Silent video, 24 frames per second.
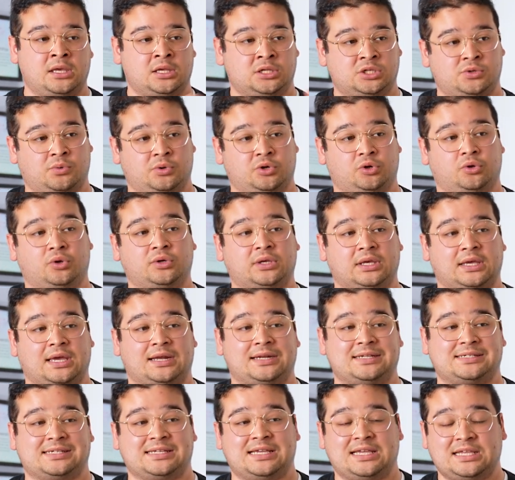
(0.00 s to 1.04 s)
So what you're looking
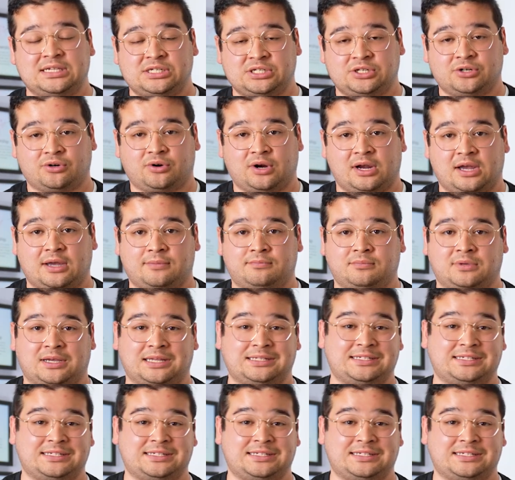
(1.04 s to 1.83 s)
at is a histogram,